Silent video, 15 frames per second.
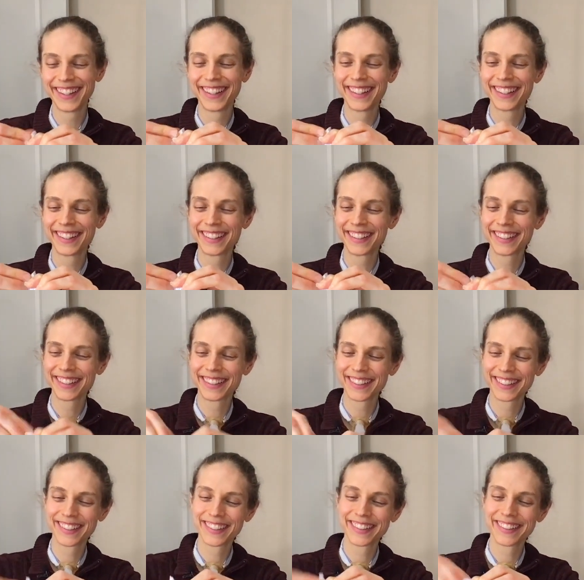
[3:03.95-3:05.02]

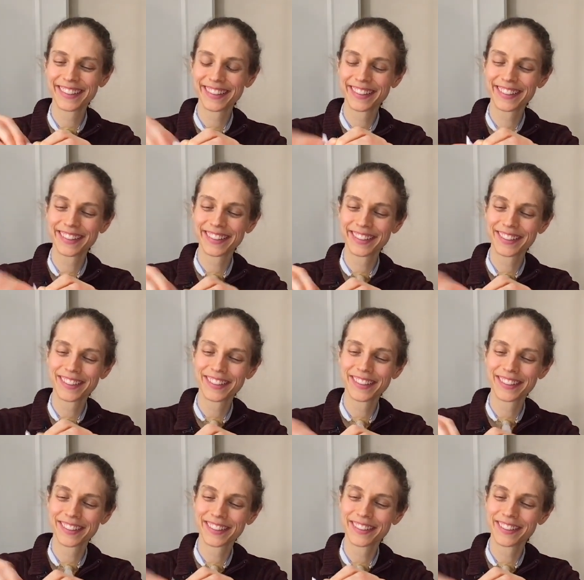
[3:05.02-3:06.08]

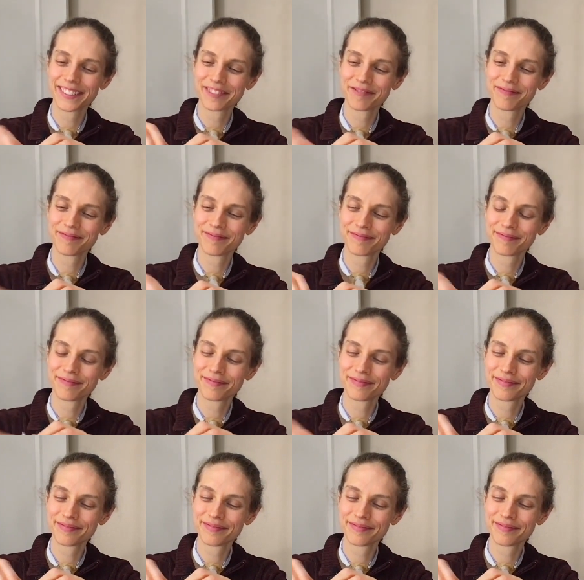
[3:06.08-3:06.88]
No one is speaking in this clip.